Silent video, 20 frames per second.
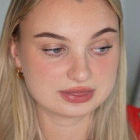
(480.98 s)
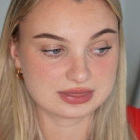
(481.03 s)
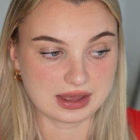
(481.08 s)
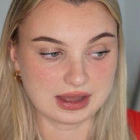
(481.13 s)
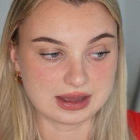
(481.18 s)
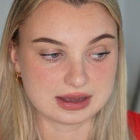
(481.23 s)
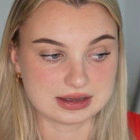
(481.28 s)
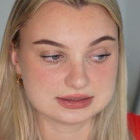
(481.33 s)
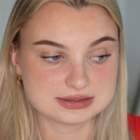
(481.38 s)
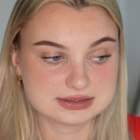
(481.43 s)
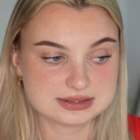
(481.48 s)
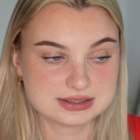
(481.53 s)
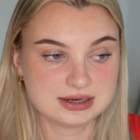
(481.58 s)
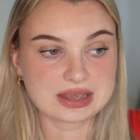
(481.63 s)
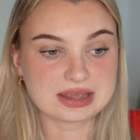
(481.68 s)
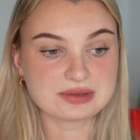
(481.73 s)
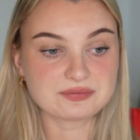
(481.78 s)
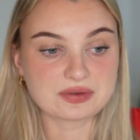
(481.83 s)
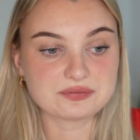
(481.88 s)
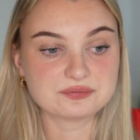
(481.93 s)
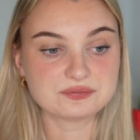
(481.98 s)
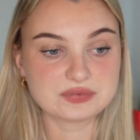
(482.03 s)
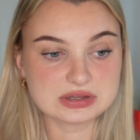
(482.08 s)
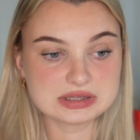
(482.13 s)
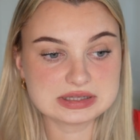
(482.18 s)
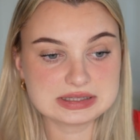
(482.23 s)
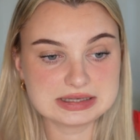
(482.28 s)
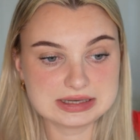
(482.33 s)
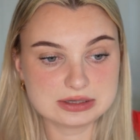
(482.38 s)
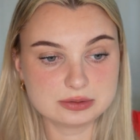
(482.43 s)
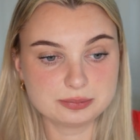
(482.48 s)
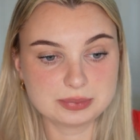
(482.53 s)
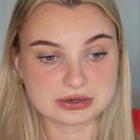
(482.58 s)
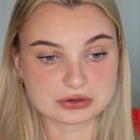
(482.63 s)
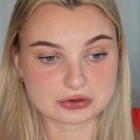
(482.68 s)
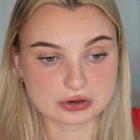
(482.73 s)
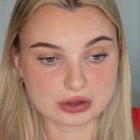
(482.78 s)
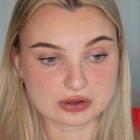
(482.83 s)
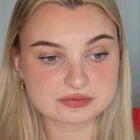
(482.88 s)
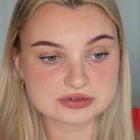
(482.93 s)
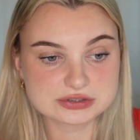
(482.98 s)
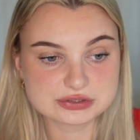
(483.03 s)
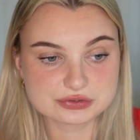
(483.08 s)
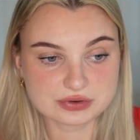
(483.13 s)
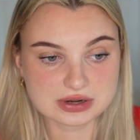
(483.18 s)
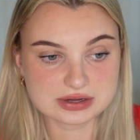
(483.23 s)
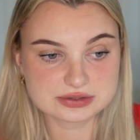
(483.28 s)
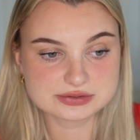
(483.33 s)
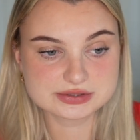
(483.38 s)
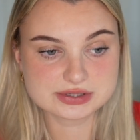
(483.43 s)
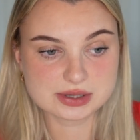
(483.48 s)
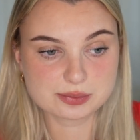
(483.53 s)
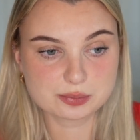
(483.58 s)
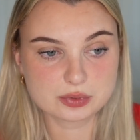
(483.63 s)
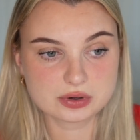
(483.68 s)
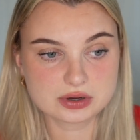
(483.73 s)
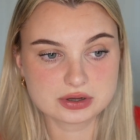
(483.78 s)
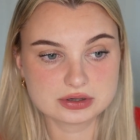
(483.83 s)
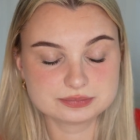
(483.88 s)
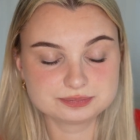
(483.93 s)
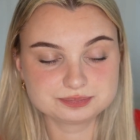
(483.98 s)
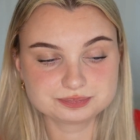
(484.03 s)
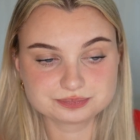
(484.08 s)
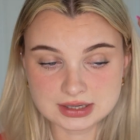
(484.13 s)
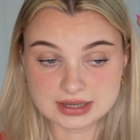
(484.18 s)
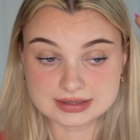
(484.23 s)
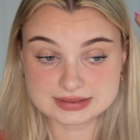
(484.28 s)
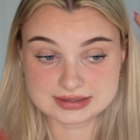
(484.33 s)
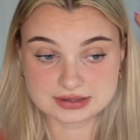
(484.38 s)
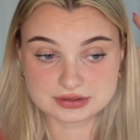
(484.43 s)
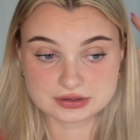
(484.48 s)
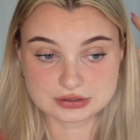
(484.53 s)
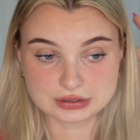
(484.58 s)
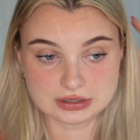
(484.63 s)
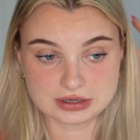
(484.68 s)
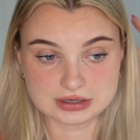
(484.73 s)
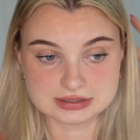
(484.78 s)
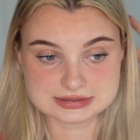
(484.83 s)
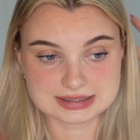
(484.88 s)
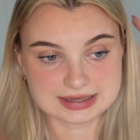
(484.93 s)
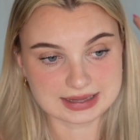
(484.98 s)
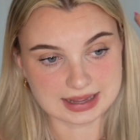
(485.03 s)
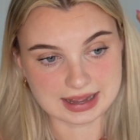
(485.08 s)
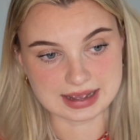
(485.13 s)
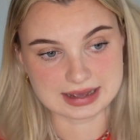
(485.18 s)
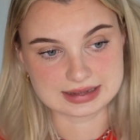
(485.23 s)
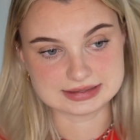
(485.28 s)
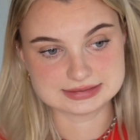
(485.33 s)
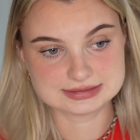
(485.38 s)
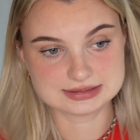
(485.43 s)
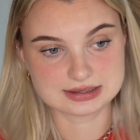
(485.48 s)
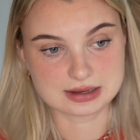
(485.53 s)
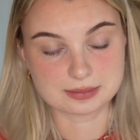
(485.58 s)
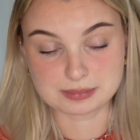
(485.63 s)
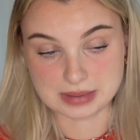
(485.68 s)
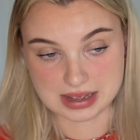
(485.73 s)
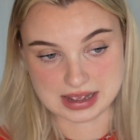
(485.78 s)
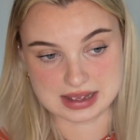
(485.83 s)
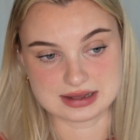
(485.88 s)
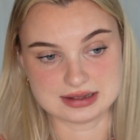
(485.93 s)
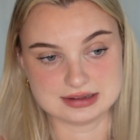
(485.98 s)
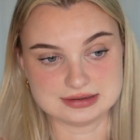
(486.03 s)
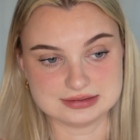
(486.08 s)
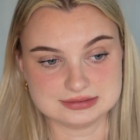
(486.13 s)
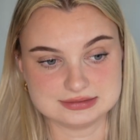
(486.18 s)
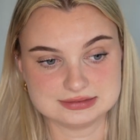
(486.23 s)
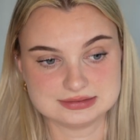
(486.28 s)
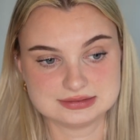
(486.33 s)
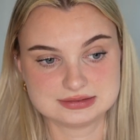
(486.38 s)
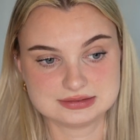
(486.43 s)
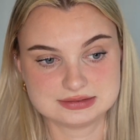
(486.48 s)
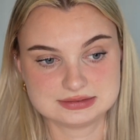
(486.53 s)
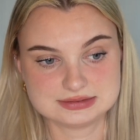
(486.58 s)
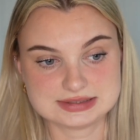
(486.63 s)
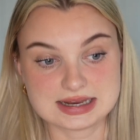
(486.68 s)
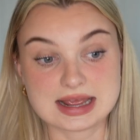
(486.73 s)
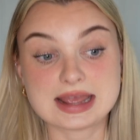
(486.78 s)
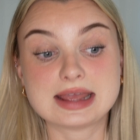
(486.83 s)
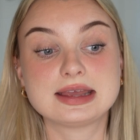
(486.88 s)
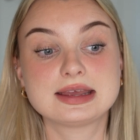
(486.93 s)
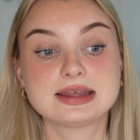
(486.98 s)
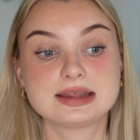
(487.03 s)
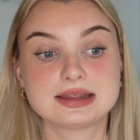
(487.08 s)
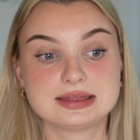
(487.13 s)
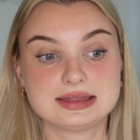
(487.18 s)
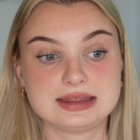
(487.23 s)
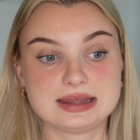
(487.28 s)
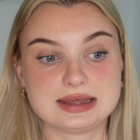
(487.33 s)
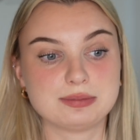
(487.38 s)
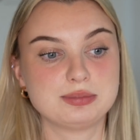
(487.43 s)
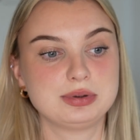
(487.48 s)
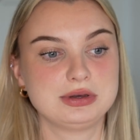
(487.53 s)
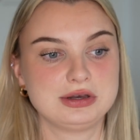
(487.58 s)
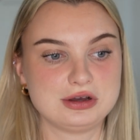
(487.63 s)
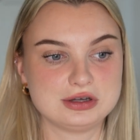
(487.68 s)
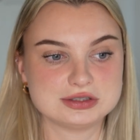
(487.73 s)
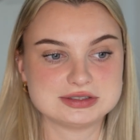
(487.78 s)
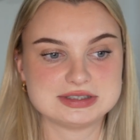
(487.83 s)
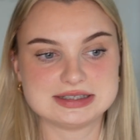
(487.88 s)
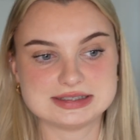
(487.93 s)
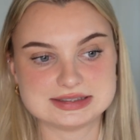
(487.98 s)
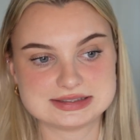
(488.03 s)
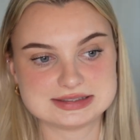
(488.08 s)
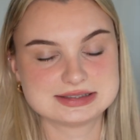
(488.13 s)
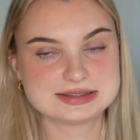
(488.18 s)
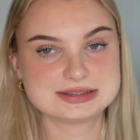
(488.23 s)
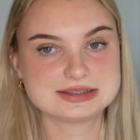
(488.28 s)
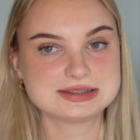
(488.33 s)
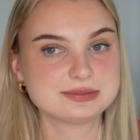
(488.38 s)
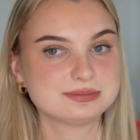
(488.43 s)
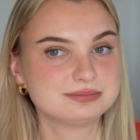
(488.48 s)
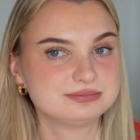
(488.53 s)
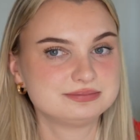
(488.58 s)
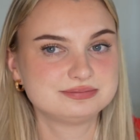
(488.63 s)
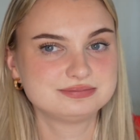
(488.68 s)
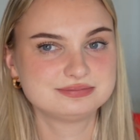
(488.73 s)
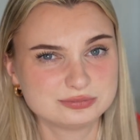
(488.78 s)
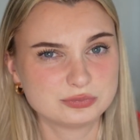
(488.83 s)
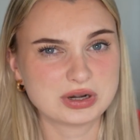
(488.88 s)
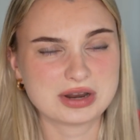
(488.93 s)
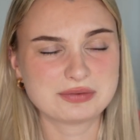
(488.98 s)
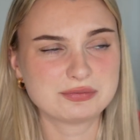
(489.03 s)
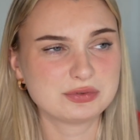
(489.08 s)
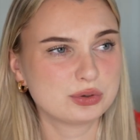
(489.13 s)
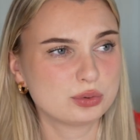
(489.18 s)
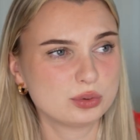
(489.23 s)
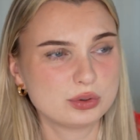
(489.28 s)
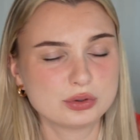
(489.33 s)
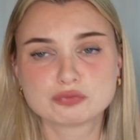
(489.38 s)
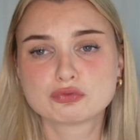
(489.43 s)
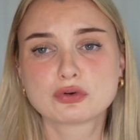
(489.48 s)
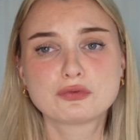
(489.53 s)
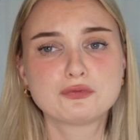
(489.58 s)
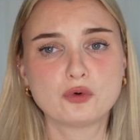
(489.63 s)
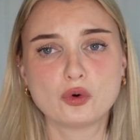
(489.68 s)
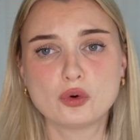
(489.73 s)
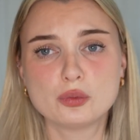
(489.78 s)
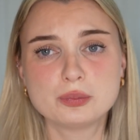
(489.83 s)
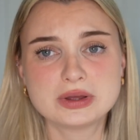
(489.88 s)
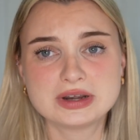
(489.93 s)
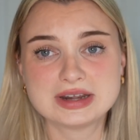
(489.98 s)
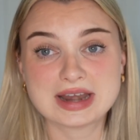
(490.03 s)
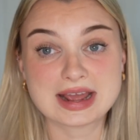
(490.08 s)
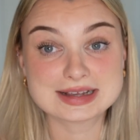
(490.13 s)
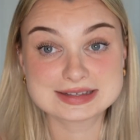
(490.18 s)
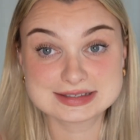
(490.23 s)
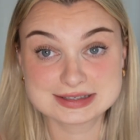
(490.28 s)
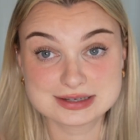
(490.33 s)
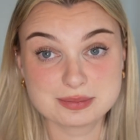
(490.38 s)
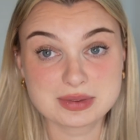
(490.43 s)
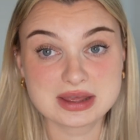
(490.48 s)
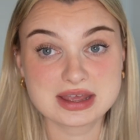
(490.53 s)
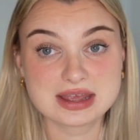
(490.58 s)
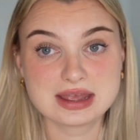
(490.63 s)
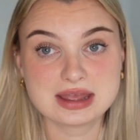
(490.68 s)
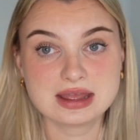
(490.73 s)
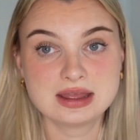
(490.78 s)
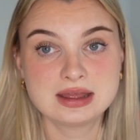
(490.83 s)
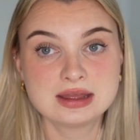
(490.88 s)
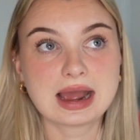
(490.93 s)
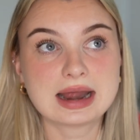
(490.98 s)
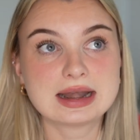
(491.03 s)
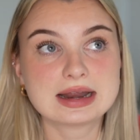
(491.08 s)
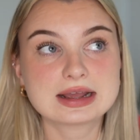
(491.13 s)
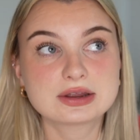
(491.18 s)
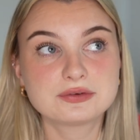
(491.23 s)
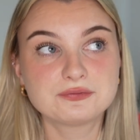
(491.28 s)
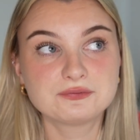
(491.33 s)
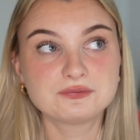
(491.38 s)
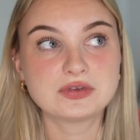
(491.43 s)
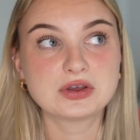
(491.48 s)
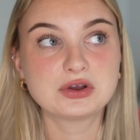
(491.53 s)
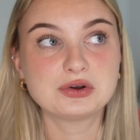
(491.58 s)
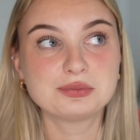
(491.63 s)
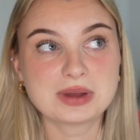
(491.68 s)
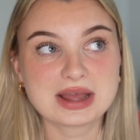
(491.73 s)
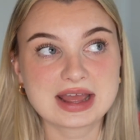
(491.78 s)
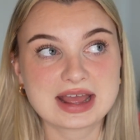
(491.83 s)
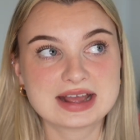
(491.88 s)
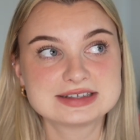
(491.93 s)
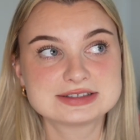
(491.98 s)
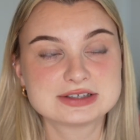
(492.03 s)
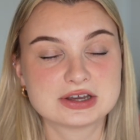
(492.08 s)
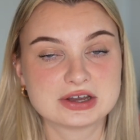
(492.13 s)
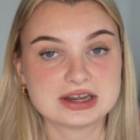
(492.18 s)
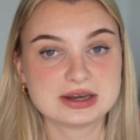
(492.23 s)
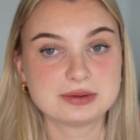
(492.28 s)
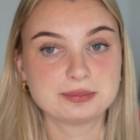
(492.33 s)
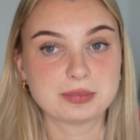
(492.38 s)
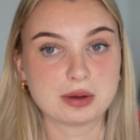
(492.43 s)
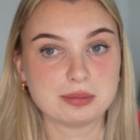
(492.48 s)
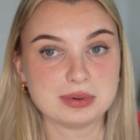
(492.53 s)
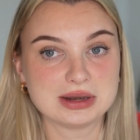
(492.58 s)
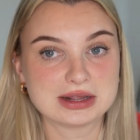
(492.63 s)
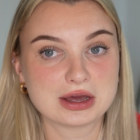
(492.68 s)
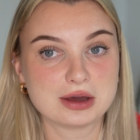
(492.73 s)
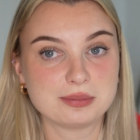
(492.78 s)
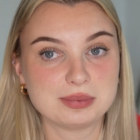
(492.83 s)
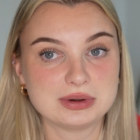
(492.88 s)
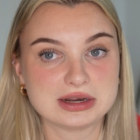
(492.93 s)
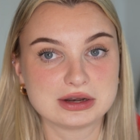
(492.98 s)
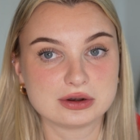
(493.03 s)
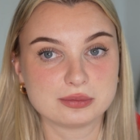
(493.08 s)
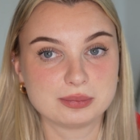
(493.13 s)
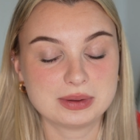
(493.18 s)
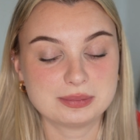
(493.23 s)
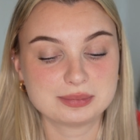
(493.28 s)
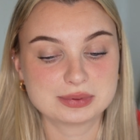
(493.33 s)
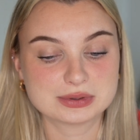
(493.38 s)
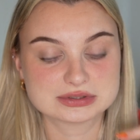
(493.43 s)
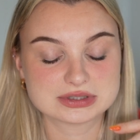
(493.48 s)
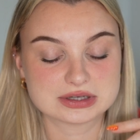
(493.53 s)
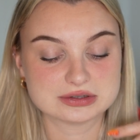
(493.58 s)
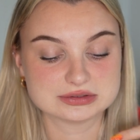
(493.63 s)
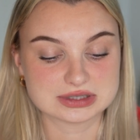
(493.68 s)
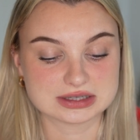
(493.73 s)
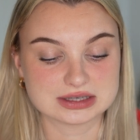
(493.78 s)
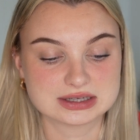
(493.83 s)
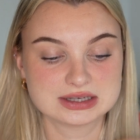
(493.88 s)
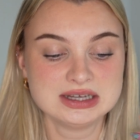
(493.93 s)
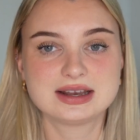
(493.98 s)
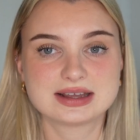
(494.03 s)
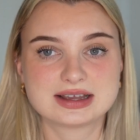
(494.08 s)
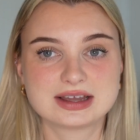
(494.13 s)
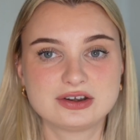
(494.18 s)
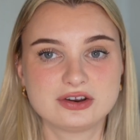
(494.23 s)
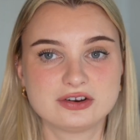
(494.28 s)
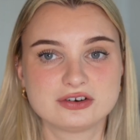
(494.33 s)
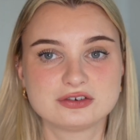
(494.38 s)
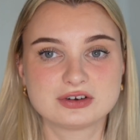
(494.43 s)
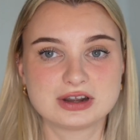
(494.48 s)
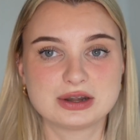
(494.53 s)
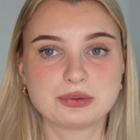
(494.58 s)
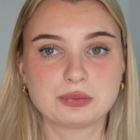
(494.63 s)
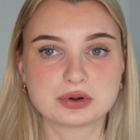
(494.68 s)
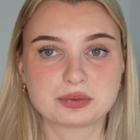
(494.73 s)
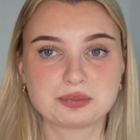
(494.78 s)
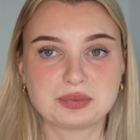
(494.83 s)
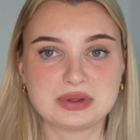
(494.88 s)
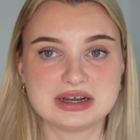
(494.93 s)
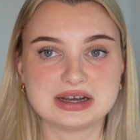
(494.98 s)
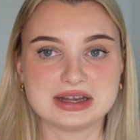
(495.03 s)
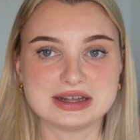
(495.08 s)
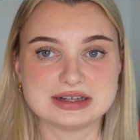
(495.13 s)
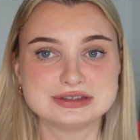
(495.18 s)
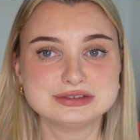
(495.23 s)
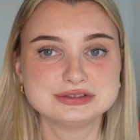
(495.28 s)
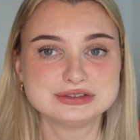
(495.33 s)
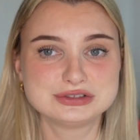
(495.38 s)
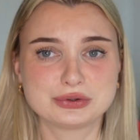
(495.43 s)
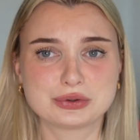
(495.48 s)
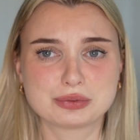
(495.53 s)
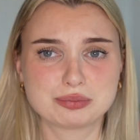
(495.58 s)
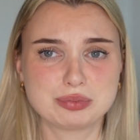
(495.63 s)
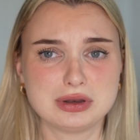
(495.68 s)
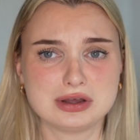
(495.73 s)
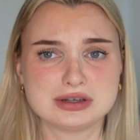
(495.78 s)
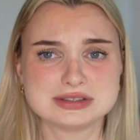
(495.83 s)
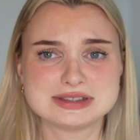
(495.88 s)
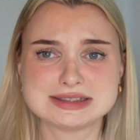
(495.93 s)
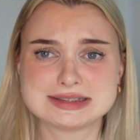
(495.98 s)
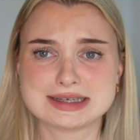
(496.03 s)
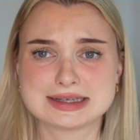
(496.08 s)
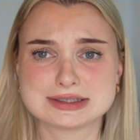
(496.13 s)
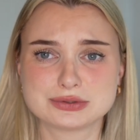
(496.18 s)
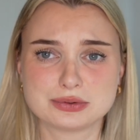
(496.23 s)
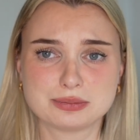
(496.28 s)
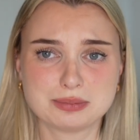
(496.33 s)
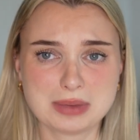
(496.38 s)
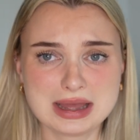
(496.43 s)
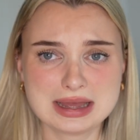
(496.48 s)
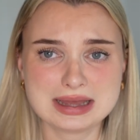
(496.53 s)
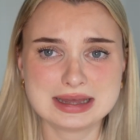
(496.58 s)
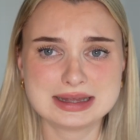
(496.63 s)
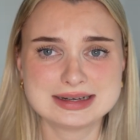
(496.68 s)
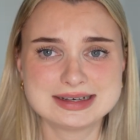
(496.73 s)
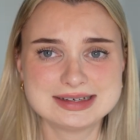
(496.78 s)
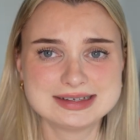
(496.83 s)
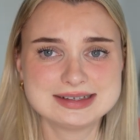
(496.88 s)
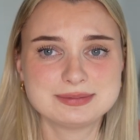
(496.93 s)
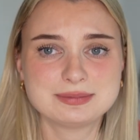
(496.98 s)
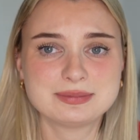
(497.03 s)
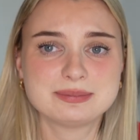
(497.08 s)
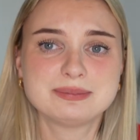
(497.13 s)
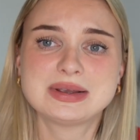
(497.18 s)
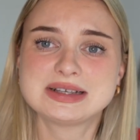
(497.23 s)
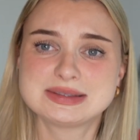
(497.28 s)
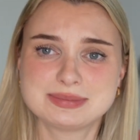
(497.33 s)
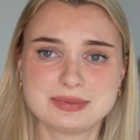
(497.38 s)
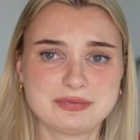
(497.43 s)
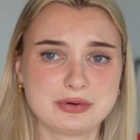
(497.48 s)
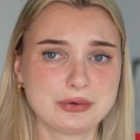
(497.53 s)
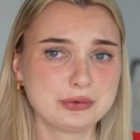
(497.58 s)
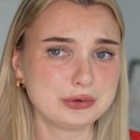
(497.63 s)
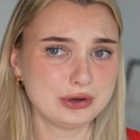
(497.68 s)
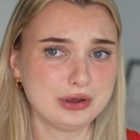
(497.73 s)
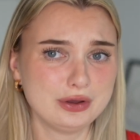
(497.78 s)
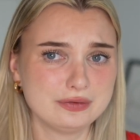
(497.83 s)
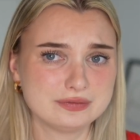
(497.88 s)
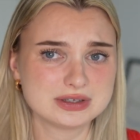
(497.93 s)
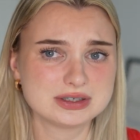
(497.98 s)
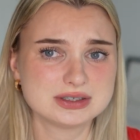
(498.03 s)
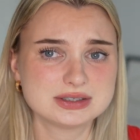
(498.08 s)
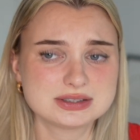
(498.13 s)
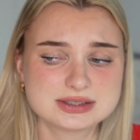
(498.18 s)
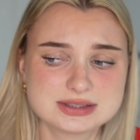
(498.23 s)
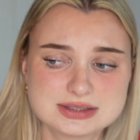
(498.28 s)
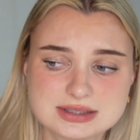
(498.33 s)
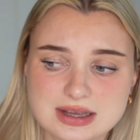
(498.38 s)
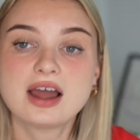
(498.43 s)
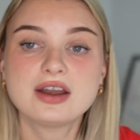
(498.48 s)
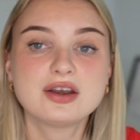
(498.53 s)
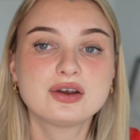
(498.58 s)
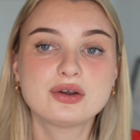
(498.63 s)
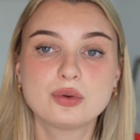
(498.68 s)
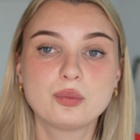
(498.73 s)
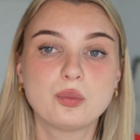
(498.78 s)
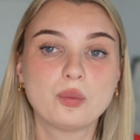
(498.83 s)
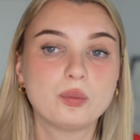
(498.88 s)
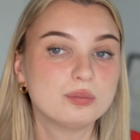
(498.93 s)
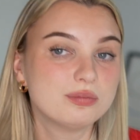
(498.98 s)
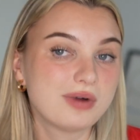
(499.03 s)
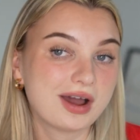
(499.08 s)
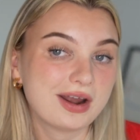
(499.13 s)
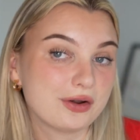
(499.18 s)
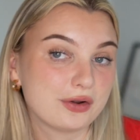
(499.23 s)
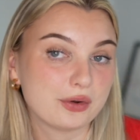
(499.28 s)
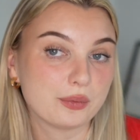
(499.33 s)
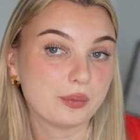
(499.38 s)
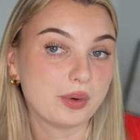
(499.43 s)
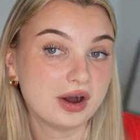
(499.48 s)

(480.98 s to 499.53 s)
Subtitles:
that if I feel a little bit nervous around someone, like the other class I had a man take the Pilates, whatever you call it, reformer next to me, and I could feel my anxiety bubbling up a little bit because I was like I don't really want to be like doing Pilates next to a man. It makes me very nervous. I don't know